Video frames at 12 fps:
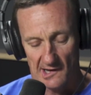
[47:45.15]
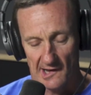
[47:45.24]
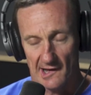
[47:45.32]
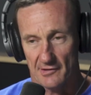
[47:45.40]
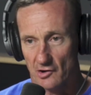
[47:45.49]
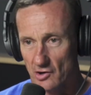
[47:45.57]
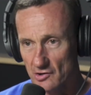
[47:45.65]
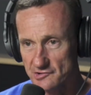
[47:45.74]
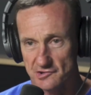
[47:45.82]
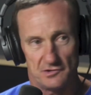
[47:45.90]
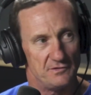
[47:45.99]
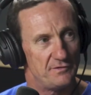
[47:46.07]
how the
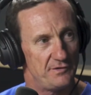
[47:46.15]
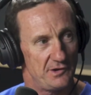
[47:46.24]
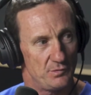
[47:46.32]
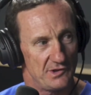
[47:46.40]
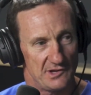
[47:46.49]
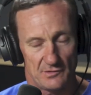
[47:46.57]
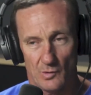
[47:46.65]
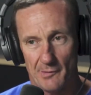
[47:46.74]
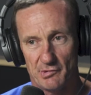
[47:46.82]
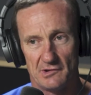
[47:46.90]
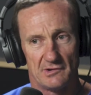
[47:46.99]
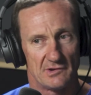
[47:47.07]
costume fit with his
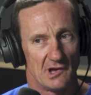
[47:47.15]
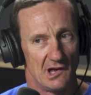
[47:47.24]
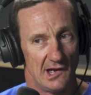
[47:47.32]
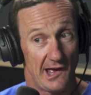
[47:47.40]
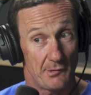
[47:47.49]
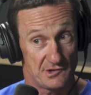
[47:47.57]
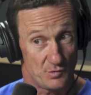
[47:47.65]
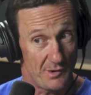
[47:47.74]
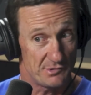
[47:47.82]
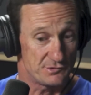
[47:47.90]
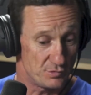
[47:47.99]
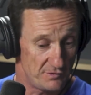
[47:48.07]
weapons, how his
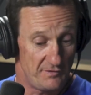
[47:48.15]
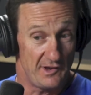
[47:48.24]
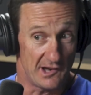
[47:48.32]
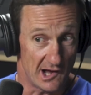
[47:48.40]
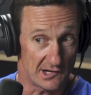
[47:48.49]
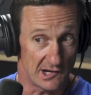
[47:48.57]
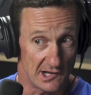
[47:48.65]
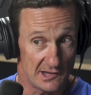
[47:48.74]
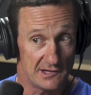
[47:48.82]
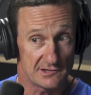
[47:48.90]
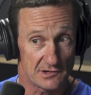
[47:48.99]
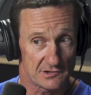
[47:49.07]
weapons would fit
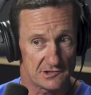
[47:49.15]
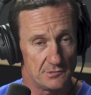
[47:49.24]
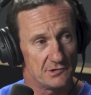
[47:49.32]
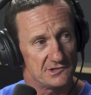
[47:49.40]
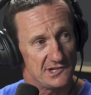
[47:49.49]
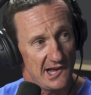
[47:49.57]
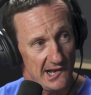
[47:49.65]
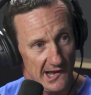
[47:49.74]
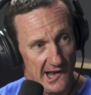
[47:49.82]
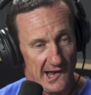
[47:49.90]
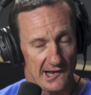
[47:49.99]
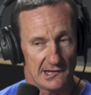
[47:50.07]
underneath his costume, because he had
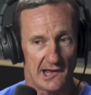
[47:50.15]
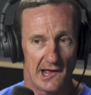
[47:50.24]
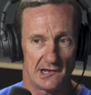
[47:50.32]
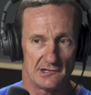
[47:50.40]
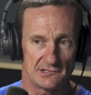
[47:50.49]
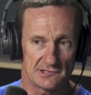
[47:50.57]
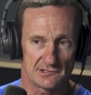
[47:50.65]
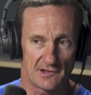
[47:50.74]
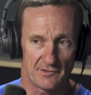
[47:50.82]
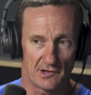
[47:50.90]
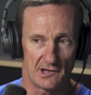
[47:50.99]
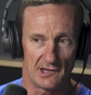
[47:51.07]
hand cannons and
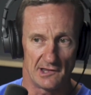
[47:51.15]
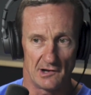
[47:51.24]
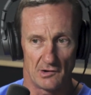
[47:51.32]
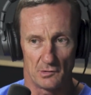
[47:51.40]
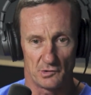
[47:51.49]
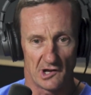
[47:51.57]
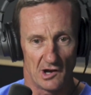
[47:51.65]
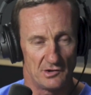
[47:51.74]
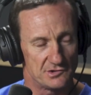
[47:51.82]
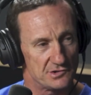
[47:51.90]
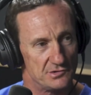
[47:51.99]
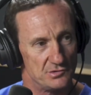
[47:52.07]
stuff like that. And then I would
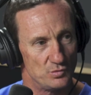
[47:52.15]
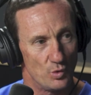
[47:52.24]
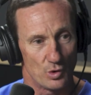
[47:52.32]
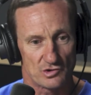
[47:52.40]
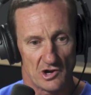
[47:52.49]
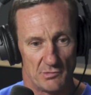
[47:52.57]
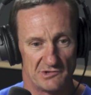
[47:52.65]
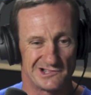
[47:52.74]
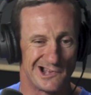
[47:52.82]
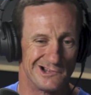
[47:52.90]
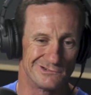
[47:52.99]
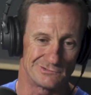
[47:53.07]
go to wardrobe and
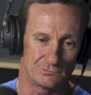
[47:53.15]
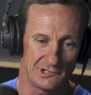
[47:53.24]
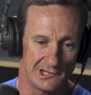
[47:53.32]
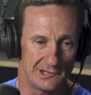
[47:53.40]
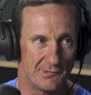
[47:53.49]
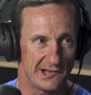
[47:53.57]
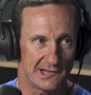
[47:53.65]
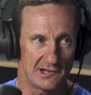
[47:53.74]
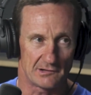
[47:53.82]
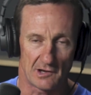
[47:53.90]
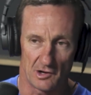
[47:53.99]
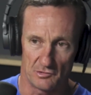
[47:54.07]
say, look, we need to make
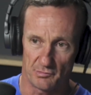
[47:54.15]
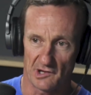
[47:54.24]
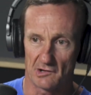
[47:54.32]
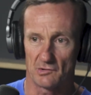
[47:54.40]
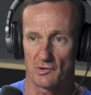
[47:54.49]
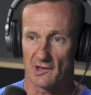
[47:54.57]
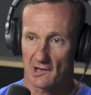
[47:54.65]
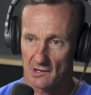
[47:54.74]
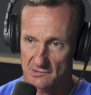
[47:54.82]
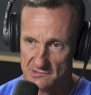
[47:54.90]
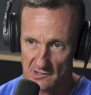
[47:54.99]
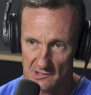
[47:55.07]
that coat bigger or that
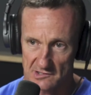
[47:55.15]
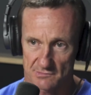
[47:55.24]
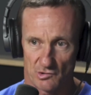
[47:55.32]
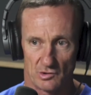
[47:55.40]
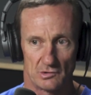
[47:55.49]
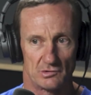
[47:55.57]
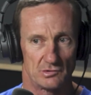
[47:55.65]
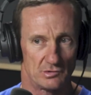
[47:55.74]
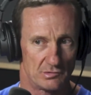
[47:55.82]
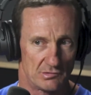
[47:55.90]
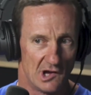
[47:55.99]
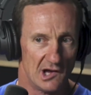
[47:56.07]
coat slightly smaller,
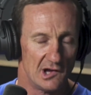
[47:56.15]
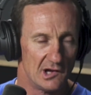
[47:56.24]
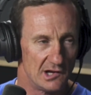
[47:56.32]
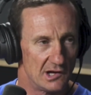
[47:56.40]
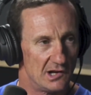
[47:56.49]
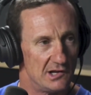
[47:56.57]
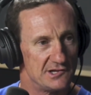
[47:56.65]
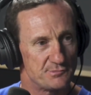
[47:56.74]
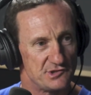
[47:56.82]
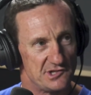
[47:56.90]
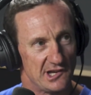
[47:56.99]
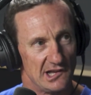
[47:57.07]
or his
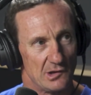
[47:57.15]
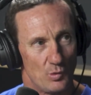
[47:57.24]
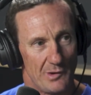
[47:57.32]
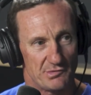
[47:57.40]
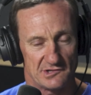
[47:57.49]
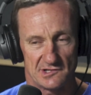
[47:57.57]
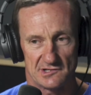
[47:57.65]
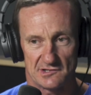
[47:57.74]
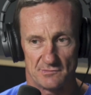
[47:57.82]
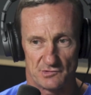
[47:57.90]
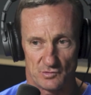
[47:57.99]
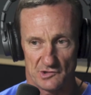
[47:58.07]
particular weapon
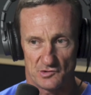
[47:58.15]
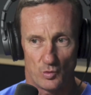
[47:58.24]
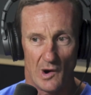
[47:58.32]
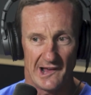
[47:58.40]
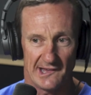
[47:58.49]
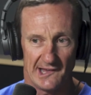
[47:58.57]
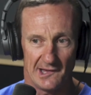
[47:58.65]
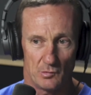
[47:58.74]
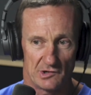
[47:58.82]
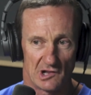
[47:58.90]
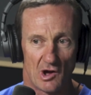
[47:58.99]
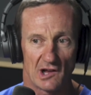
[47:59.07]
systems, which way he
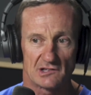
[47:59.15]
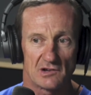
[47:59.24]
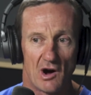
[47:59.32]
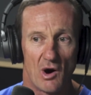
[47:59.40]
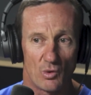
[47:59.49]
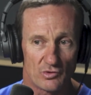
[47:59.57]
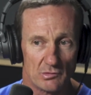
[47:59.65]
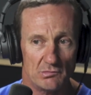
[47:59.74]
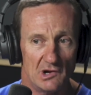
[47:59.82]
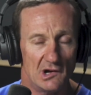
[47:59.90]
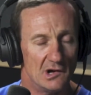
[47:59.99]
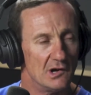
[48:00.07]
would like to hold
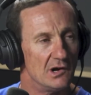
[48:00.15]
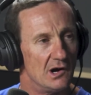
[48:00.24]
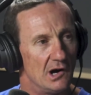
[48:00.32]
them. Yeah.